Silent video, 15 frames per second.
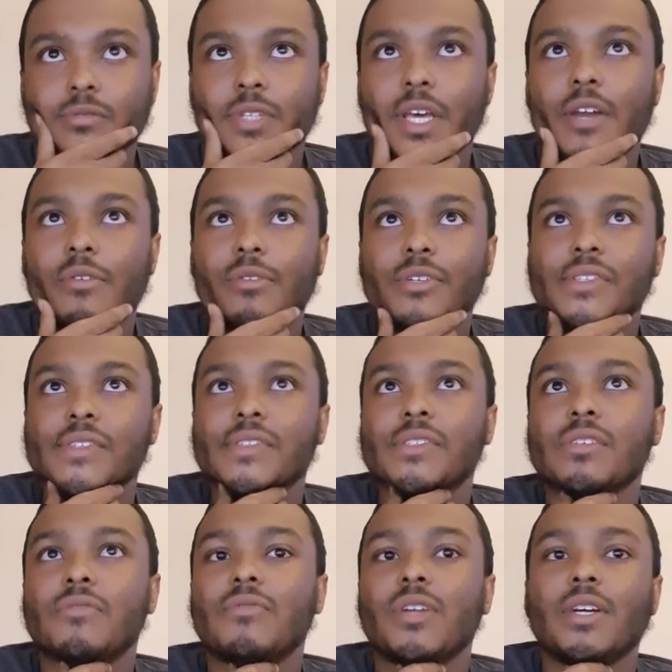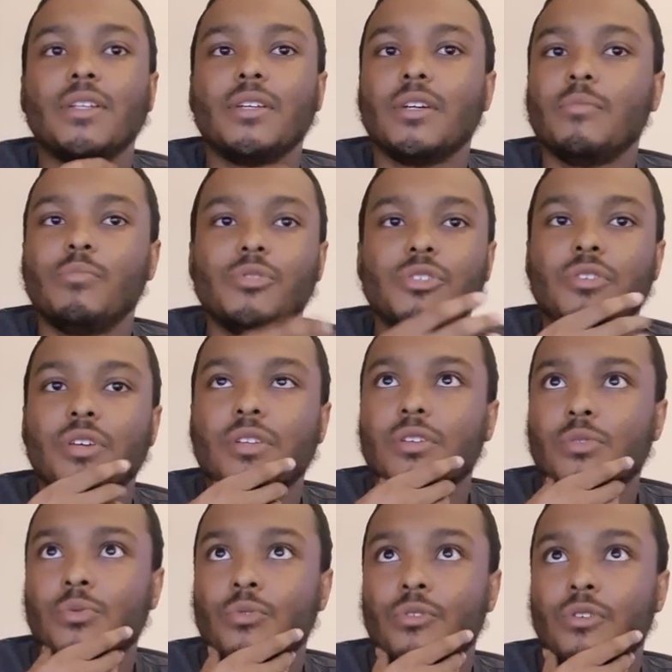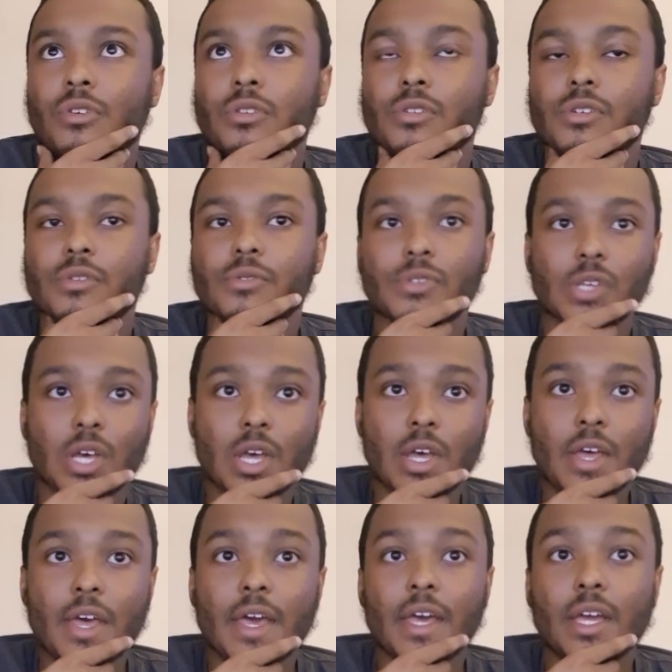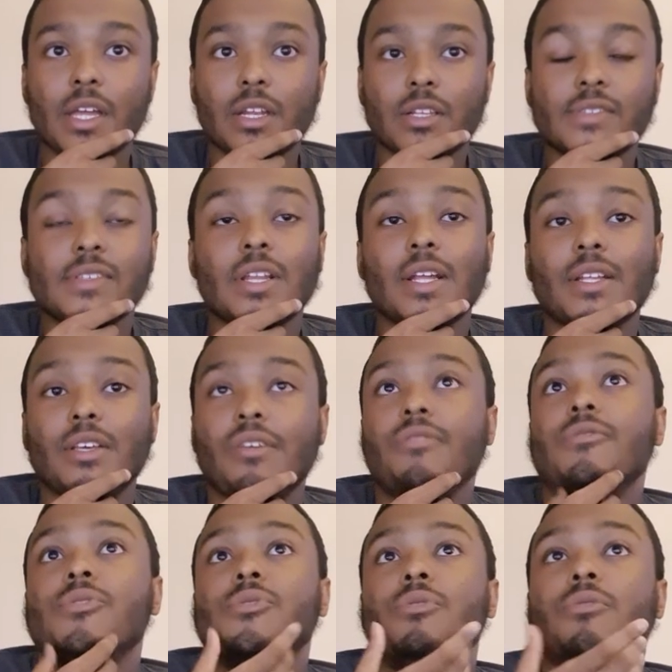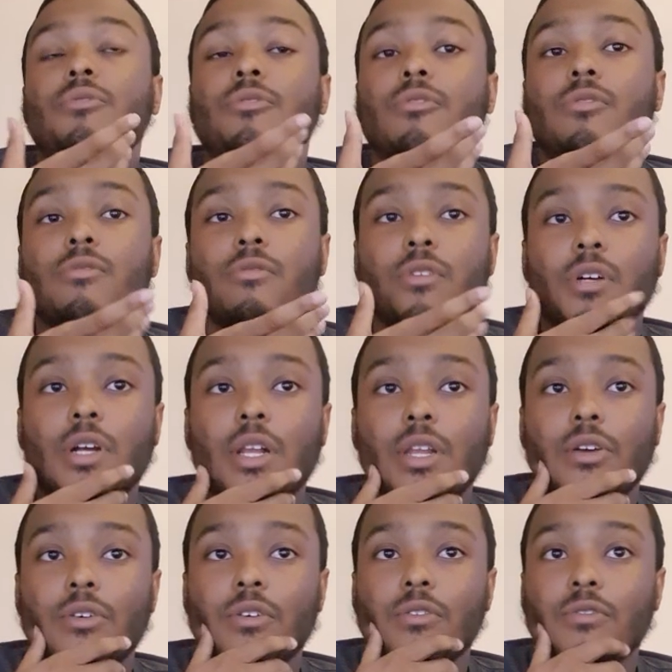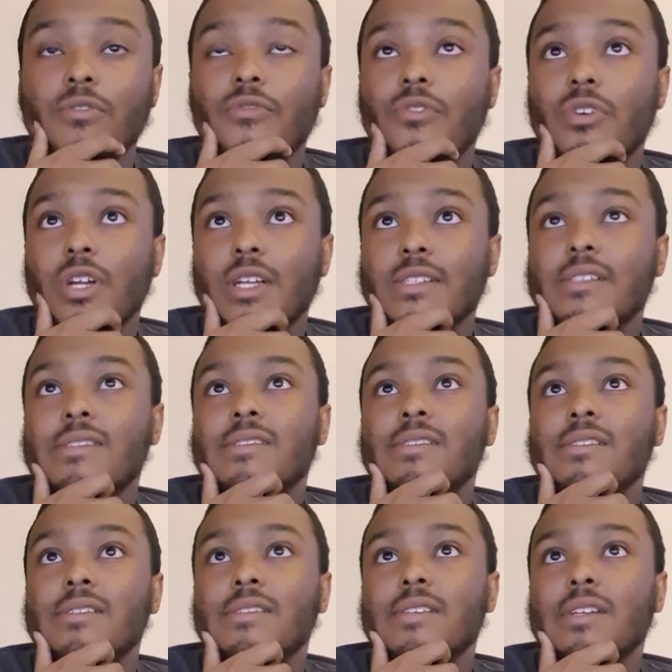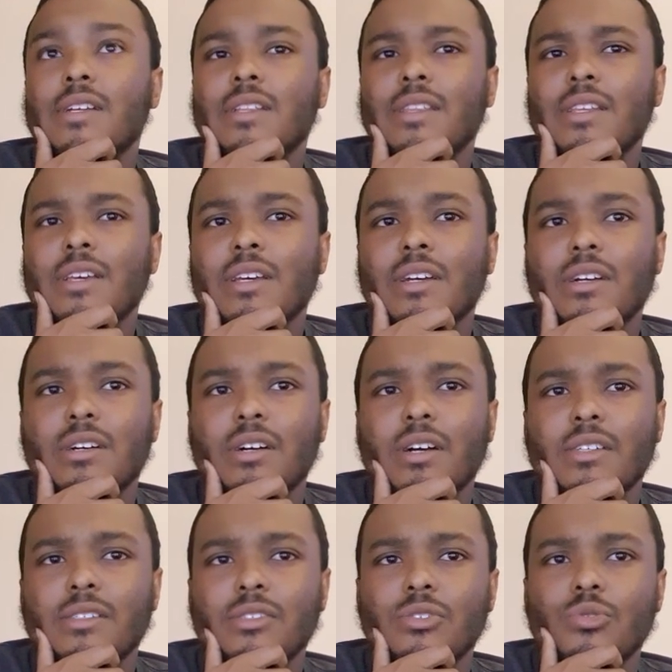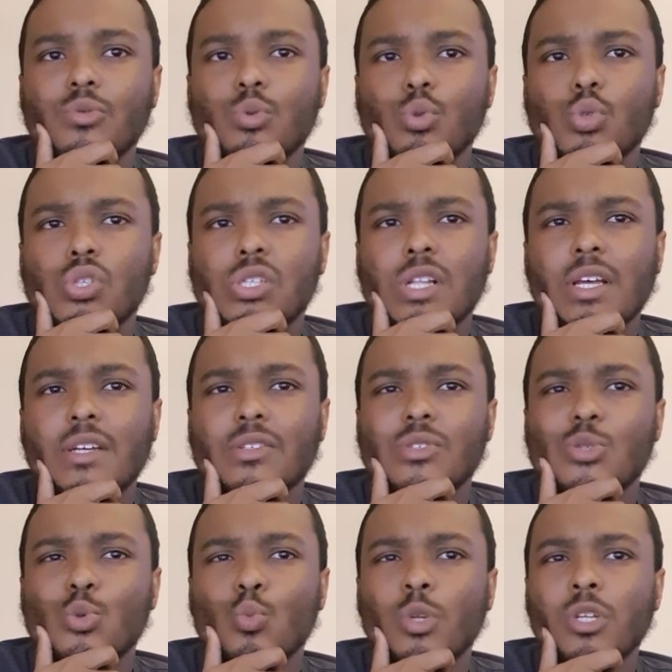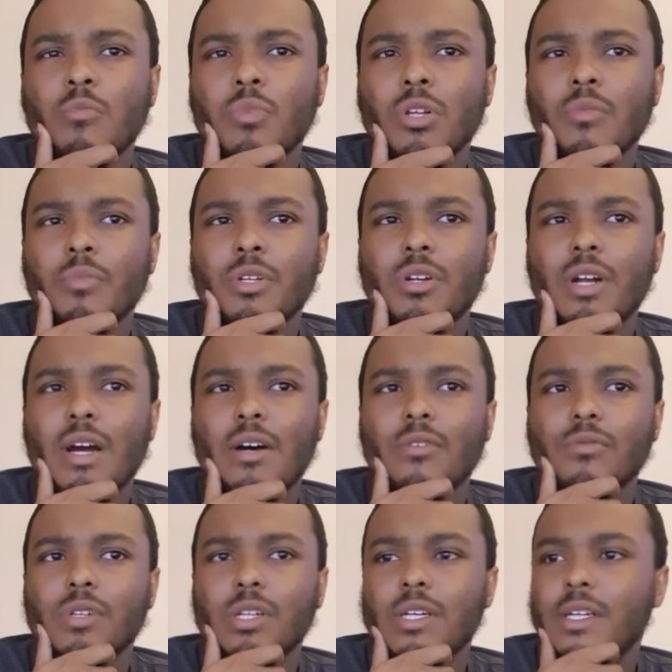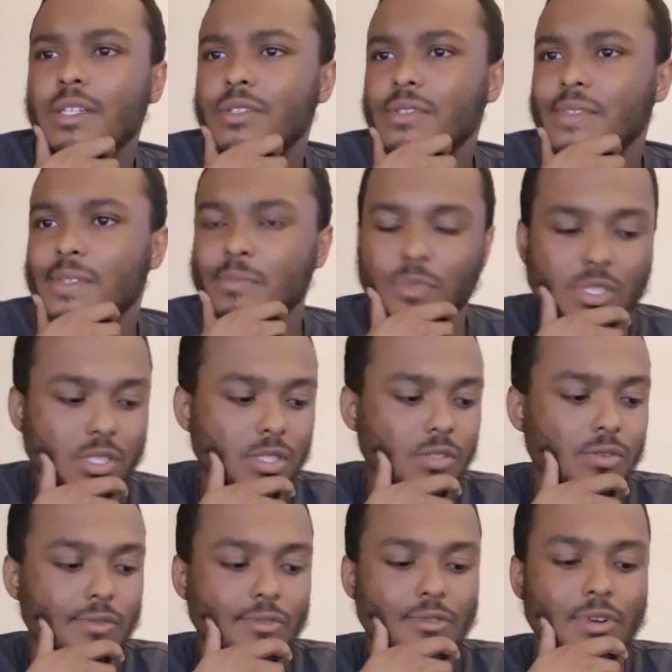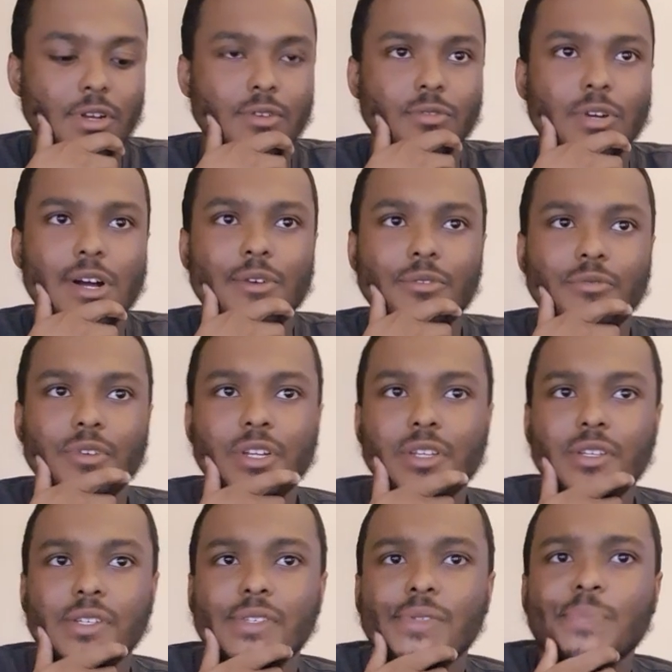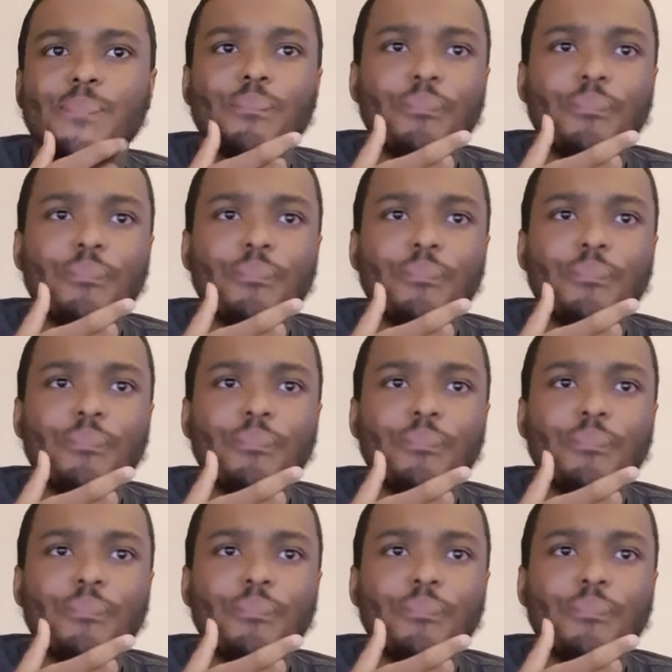errors and stuff like that, but you can ignore all of those. And select the inner circle, click on convert entities, and I think I used like a 20 millimeter outline or something, or like an outer radius